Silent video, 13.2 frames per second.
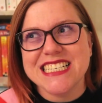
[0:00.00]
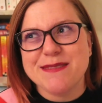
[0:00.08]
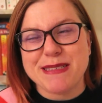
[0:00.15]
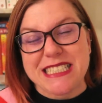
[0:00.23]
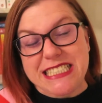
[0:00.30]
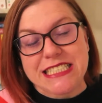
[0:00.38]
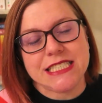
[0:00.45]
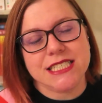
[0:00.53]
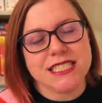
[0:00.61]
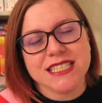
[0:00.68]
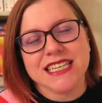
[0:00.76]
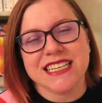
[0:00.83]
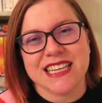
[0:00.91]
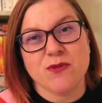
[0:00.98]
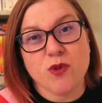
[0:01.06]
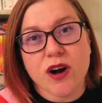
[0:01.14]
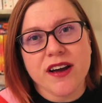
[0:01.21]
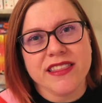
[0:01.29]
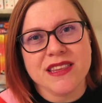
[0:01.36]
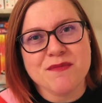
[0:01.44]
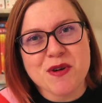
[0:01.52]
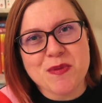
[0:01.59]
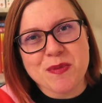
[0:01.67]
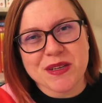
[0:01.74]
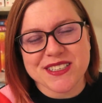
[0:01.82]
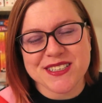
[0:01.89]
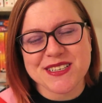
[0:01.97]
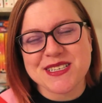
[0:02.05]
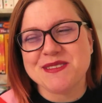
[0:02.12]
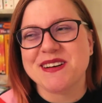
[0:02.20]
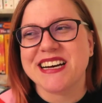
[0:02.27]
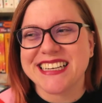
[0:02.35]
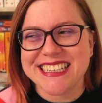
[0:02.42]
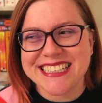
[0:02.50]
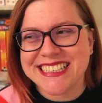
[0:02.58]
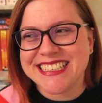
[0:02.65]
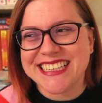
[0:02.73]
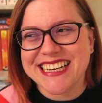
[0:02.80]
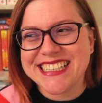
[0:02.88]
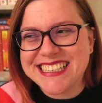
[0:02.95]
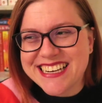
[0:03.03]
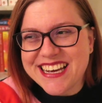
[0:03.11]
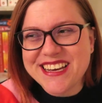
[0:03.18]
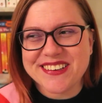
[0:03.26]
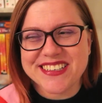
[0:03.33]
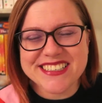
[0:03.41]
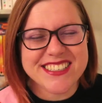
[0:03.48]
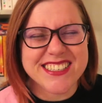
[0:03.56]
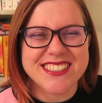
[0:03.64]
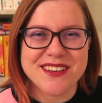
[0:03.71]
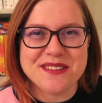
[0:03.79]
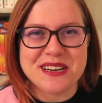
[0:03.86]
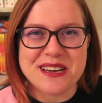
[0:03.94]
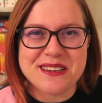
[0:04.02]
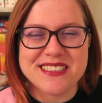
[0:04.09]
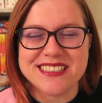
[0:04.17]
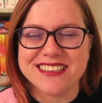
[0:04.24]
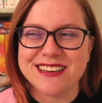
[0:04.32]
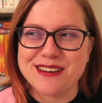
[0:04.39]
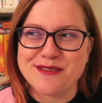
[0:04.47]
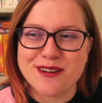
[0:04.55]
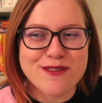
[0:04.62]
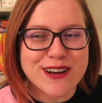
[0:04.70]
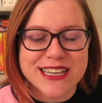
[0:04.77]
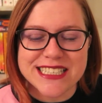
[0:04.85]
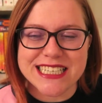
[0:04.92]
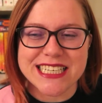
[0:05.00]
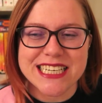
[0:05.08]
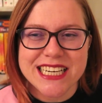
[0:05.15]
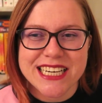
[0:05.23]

passionately, they wind them up in such a way, and I don't know, it's just so close to love. I find it